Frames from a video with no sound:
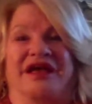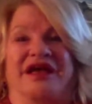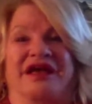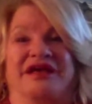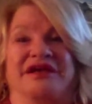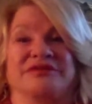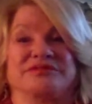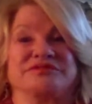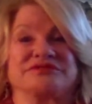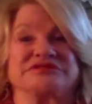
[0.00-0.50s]

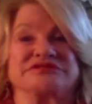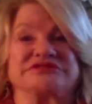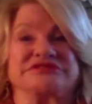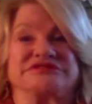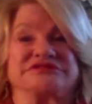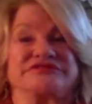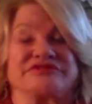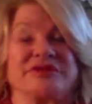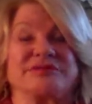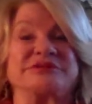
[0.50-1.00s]
It
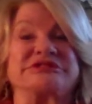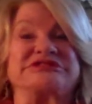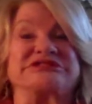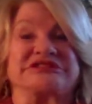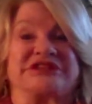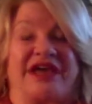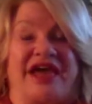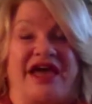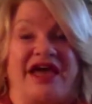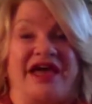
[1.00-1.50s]
was from a
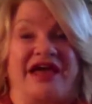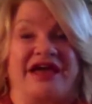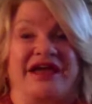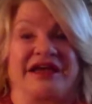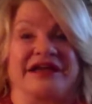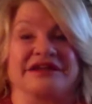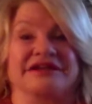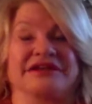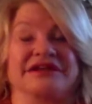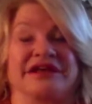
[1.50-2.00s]

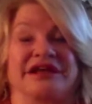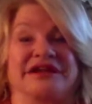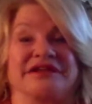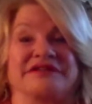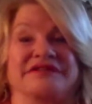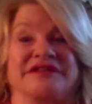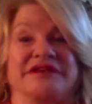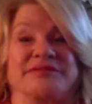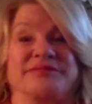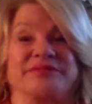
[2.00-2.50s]
scan,
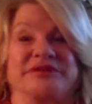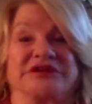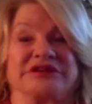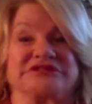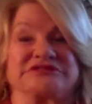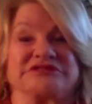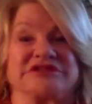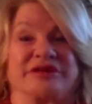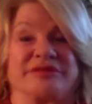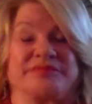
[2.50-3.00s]
and they
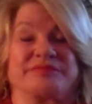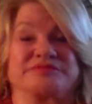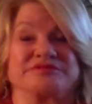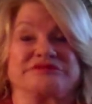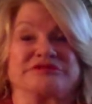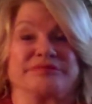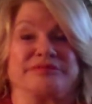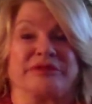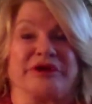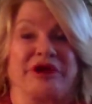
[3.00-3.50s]
picked up
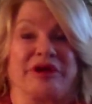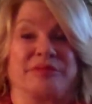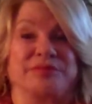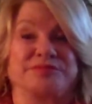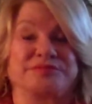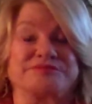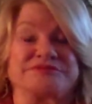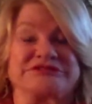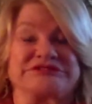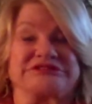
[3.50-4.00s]
some
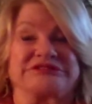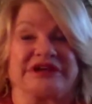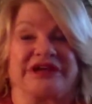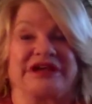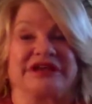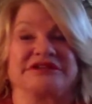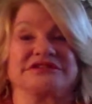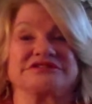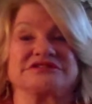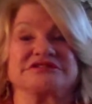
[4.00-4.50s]
lumps,
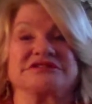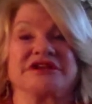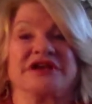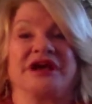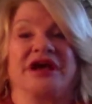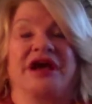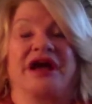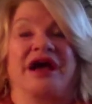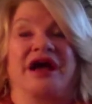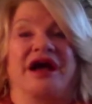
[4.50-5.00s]
and
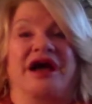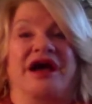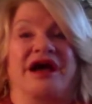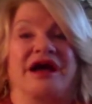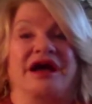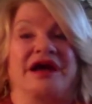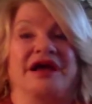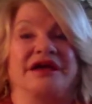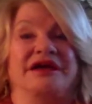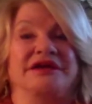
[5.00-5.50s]

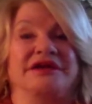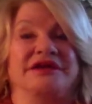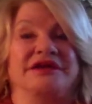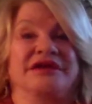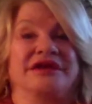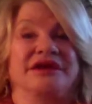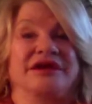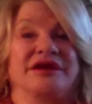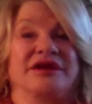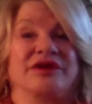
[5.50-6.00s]
I
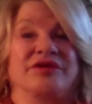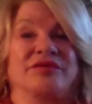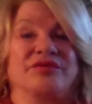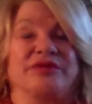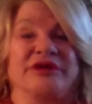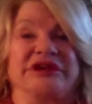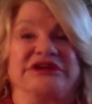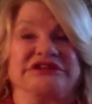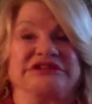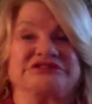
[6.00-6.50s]

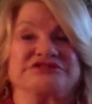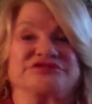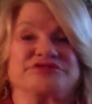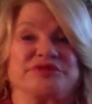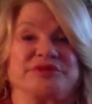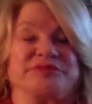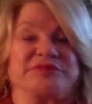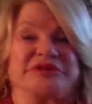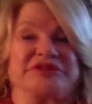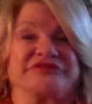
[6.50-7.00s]
went into
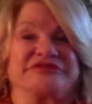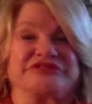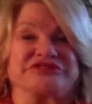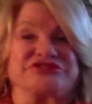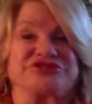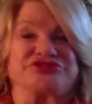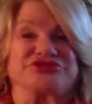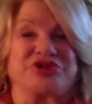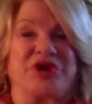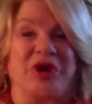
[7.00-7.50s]
a bit of a
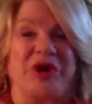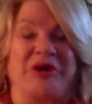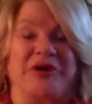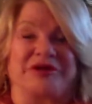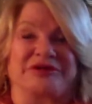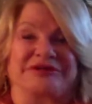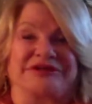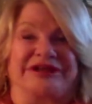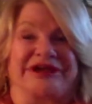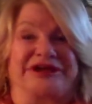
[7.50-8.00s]

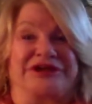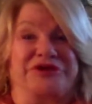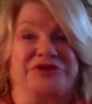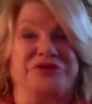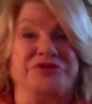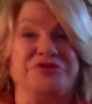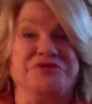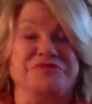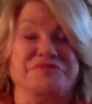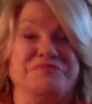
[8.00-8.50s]
shock like,
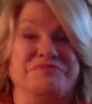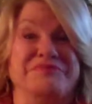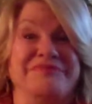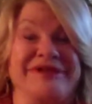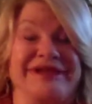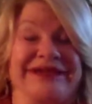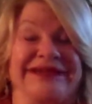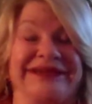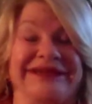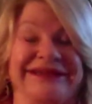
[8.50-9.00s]
who,
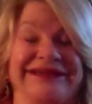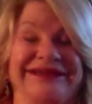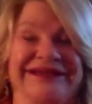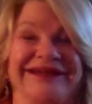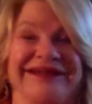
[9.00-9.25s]
me?